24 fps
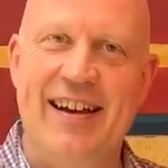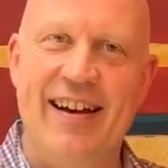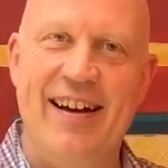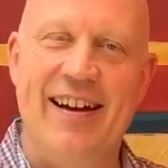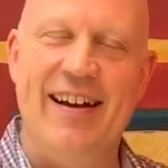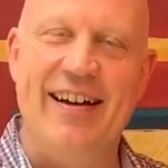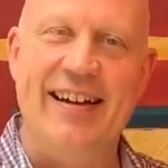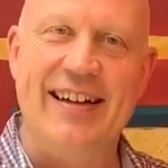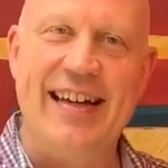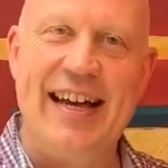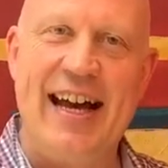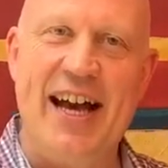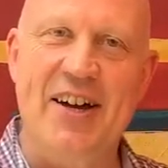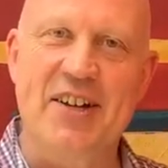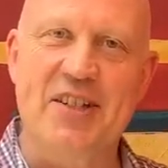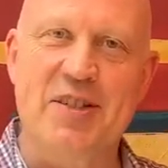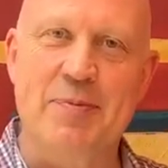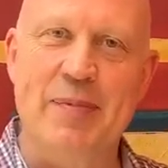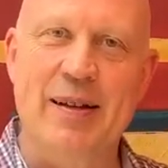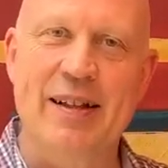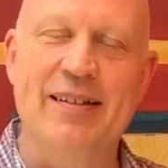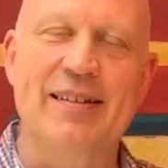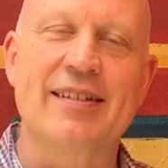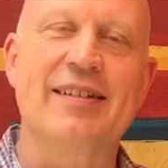Uh, cow's
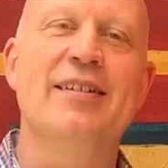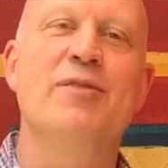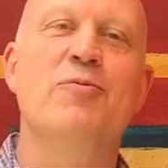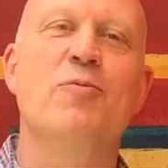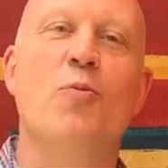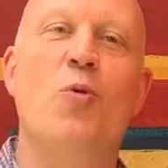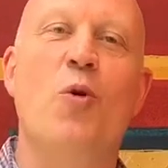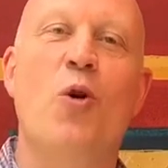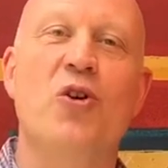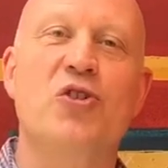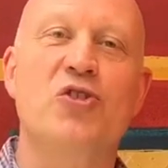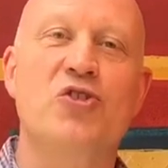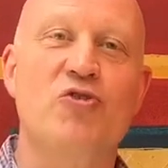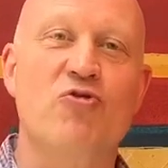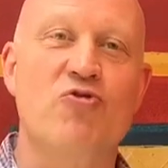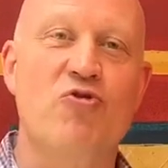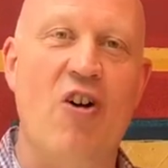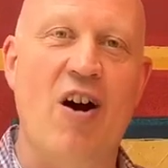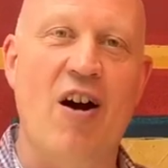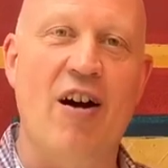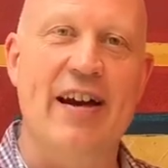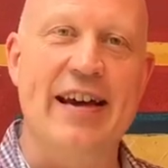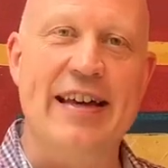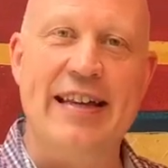milk washed
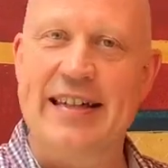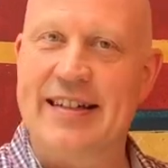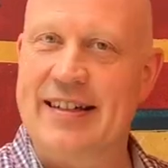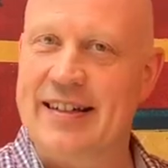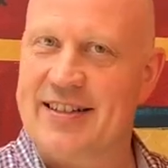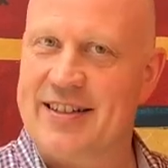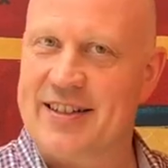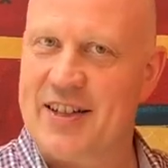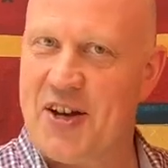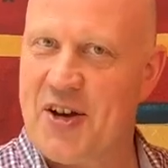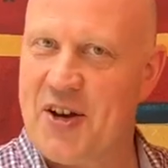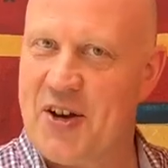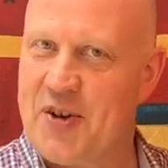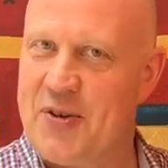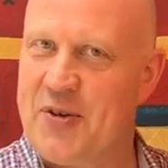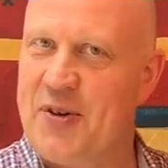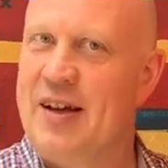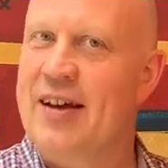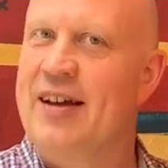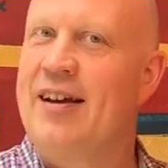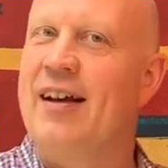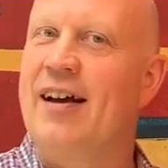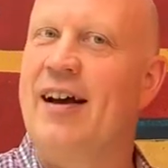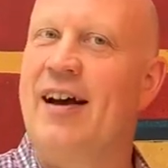rind. So
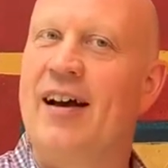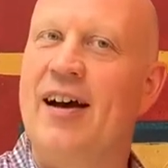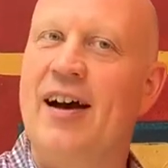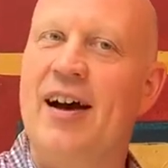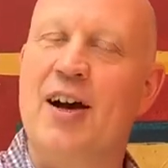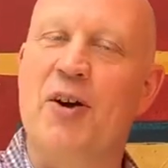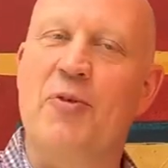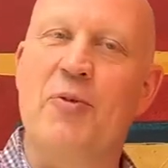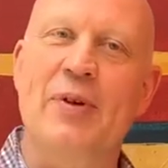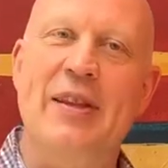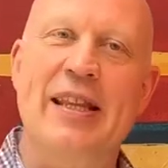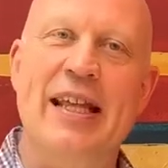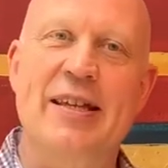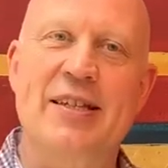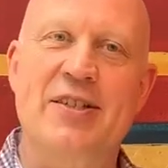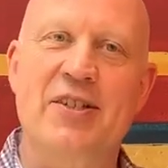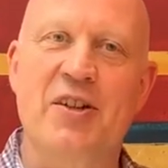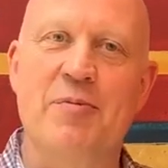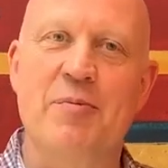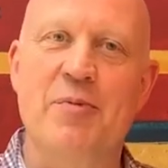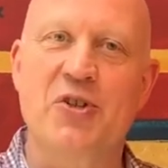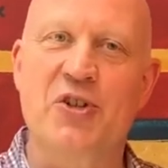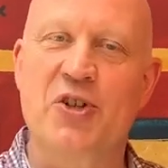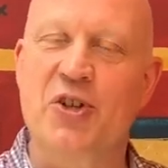uh, when they're
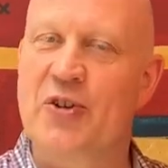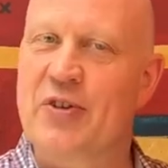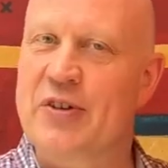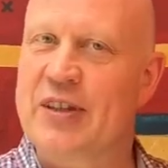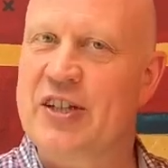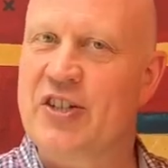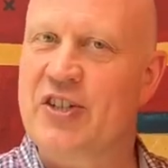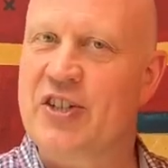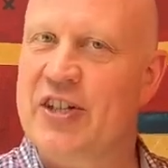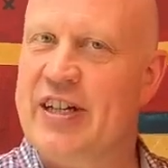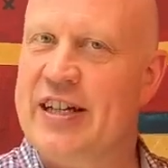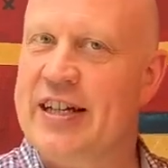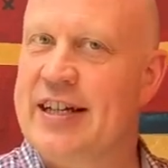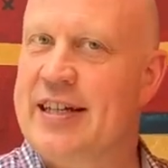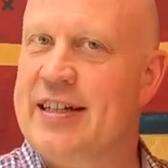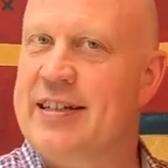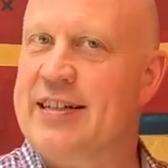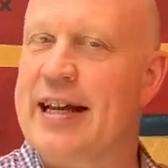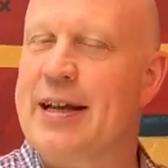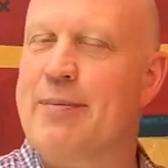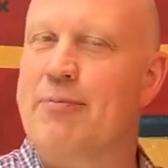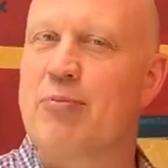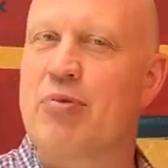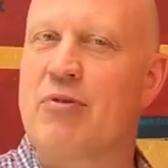sort of maturing the cheese,
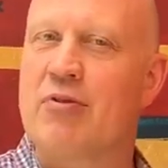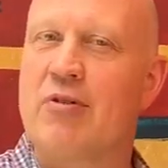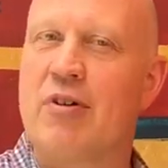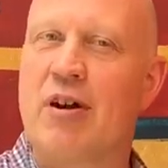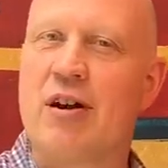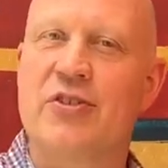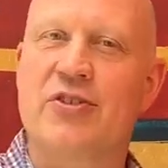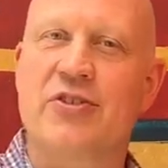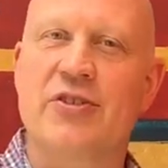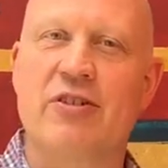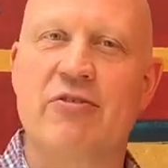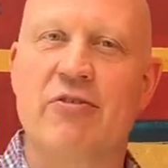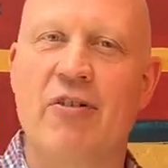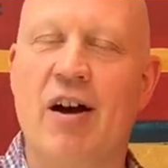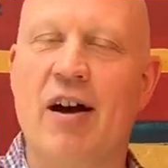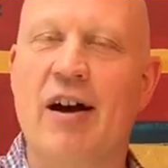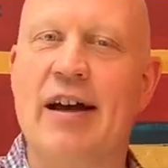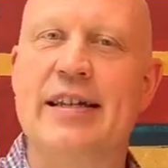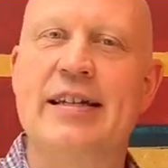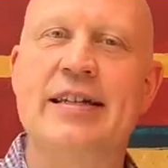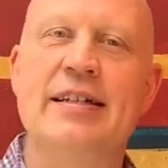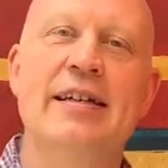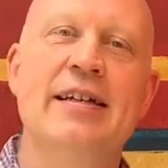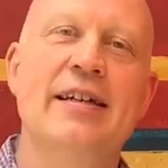they brush the
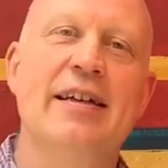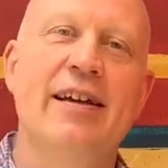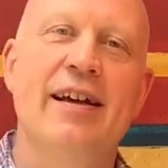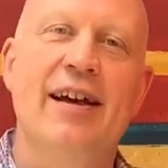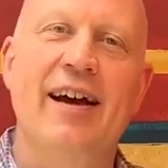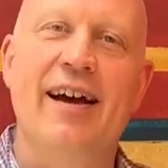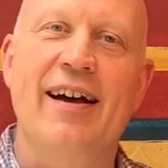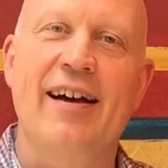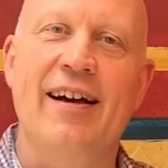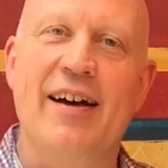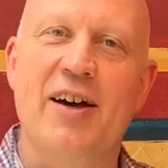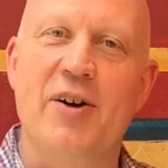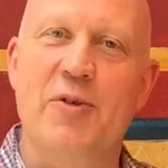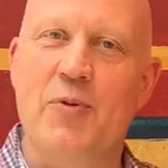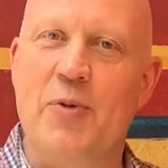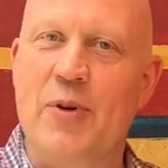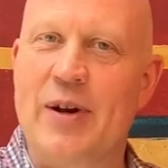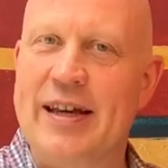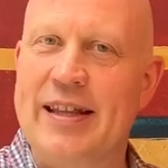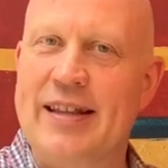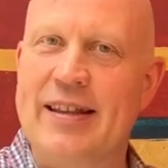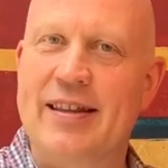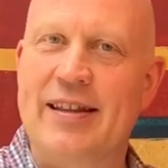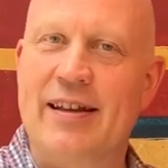rind uh,
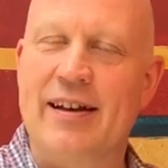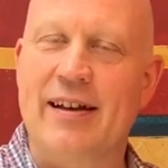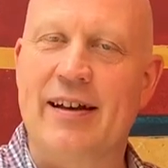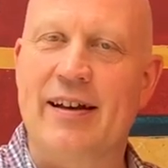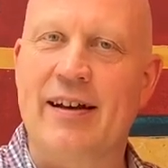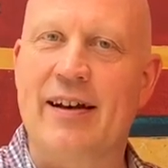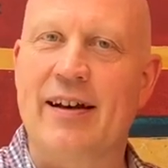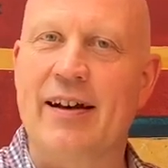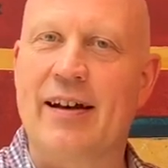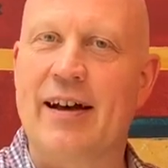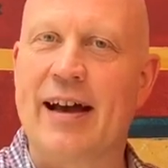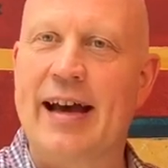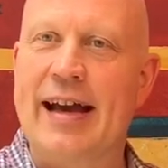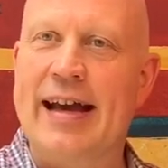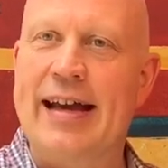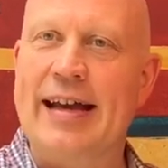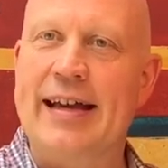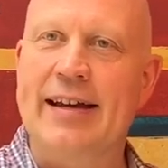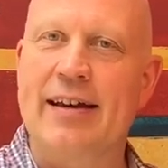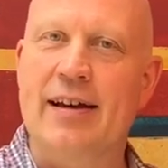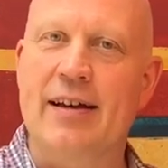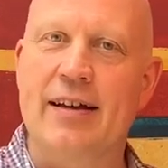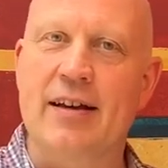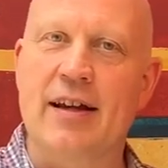with uh,
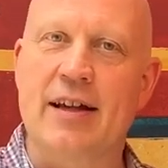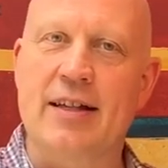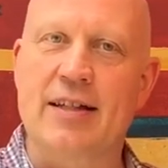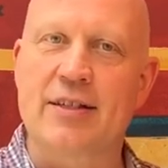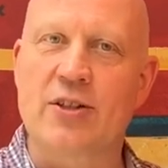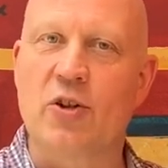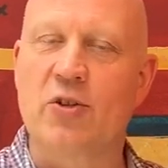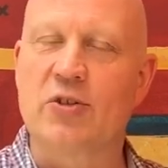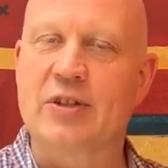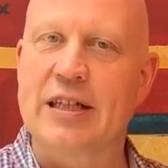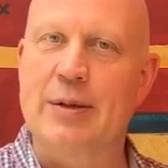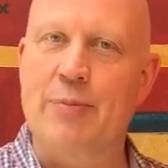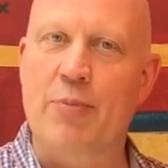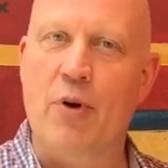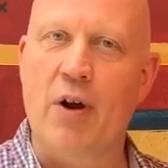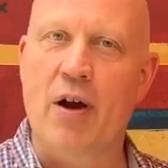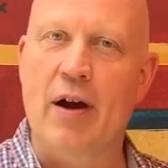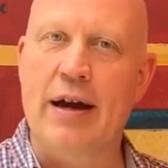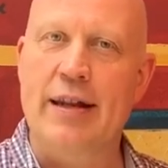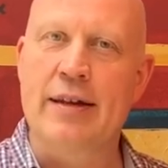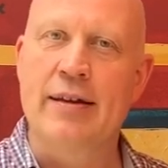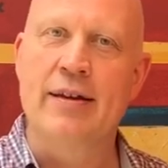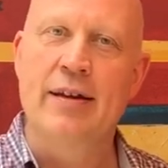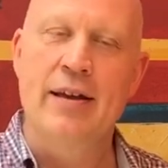a, uh, a, salty
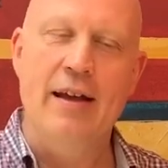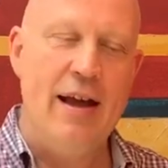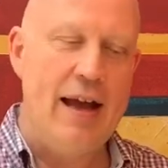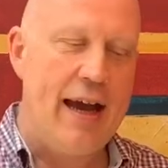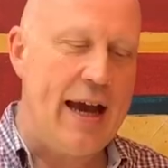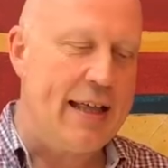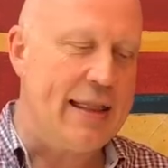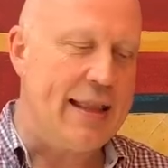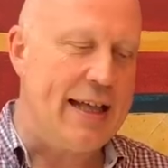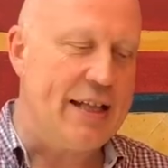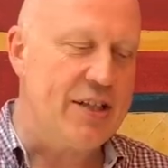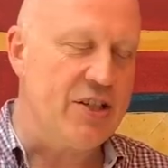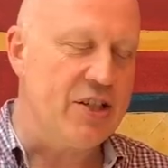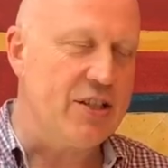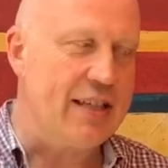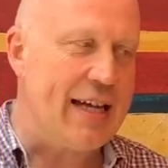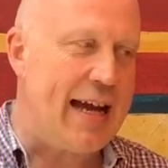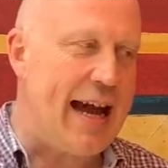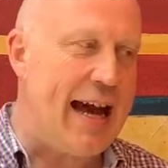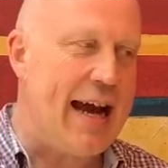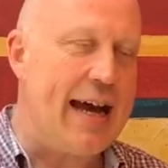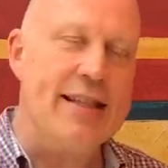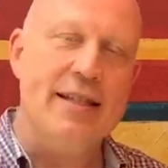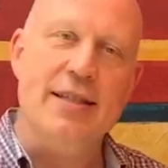brine and that just
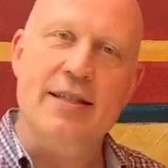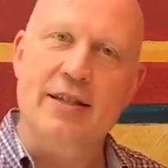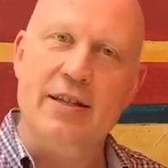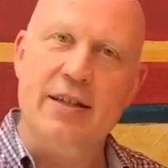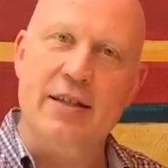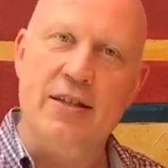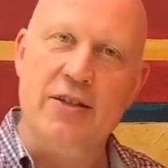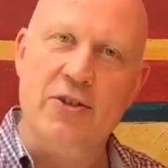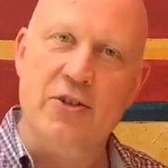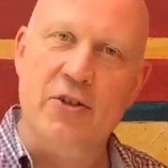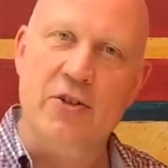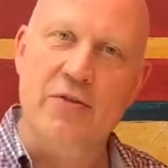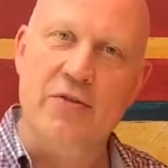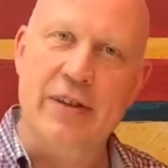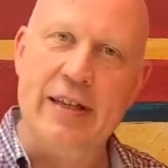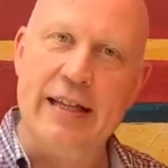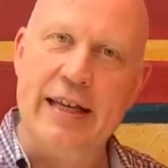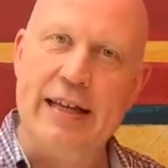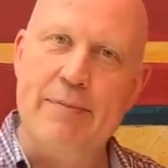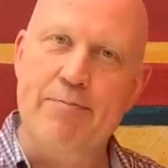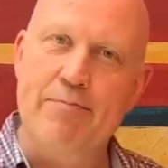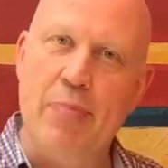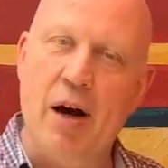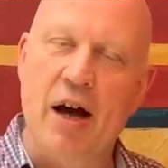adds to sort of
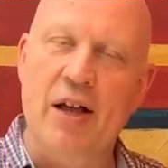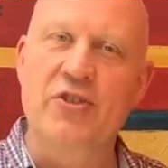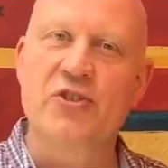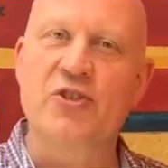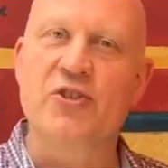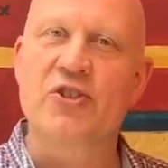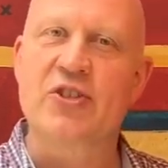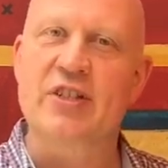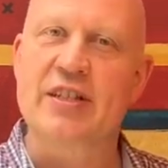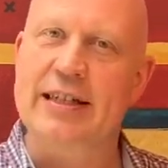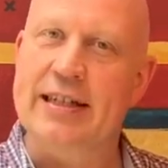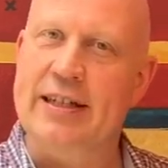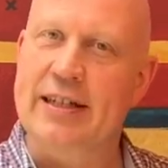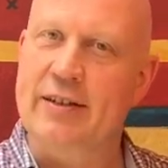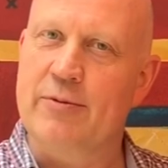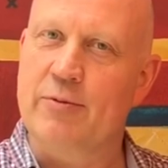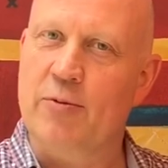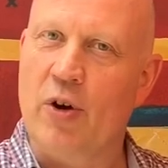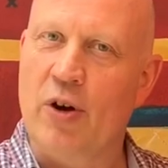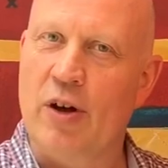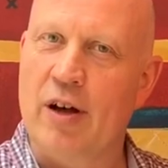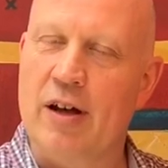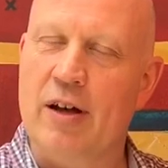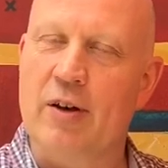the pungency
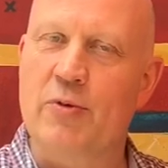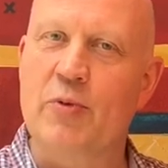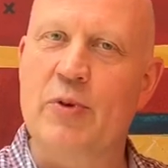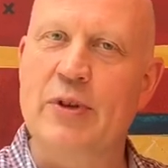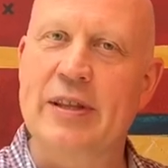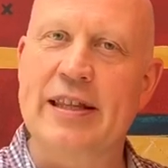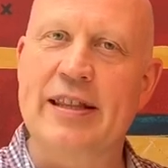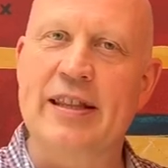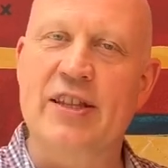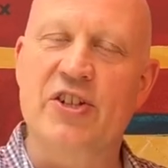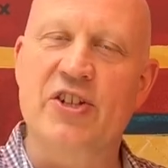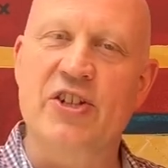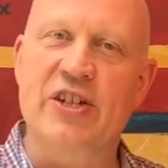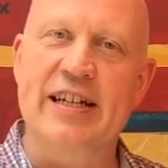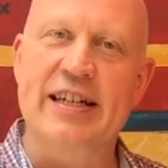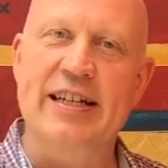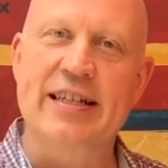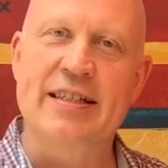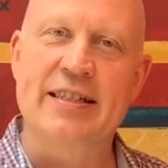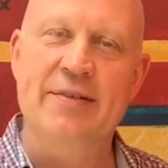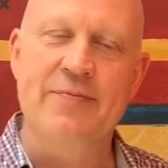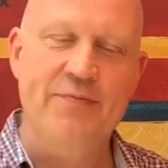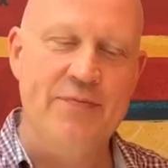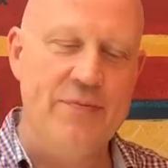uh, within the
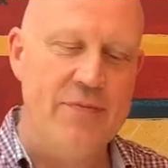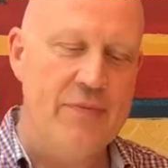cheese.